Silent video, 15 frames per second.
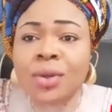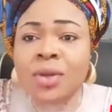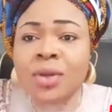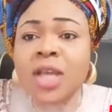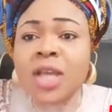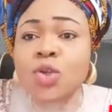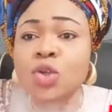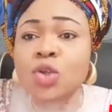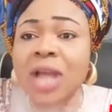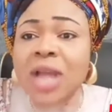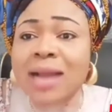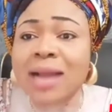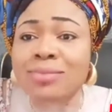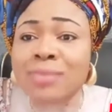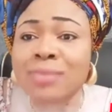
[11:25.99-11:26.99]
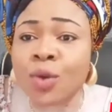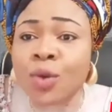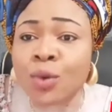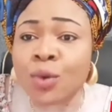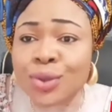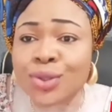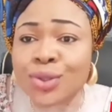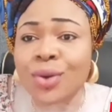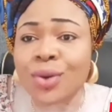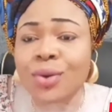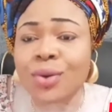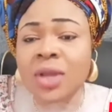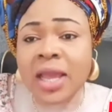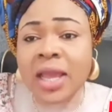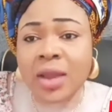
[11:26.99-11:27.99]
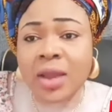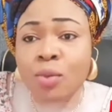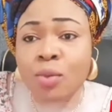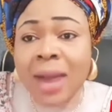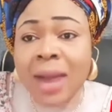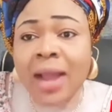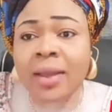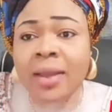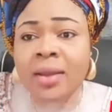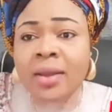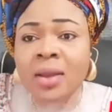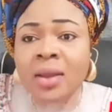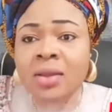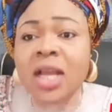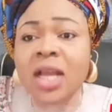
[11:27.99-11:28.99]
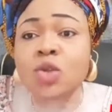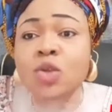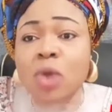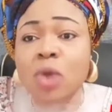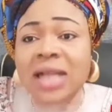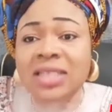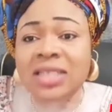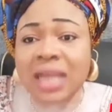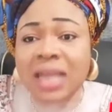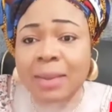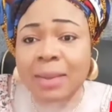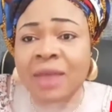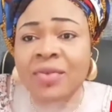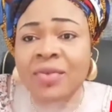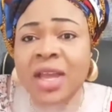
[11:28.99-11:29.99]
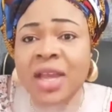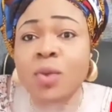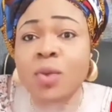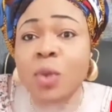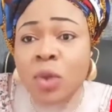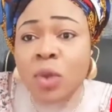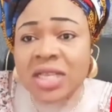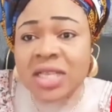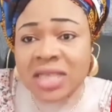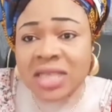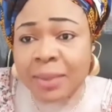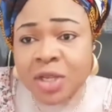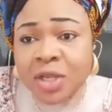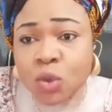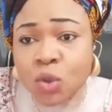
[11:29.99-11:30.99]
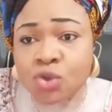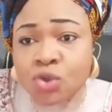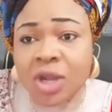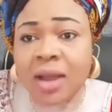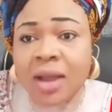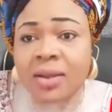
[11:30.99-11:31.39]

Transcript: It's so shag me no you talk. Eh, umai. They took a time, mame. He went with Tammy so shag.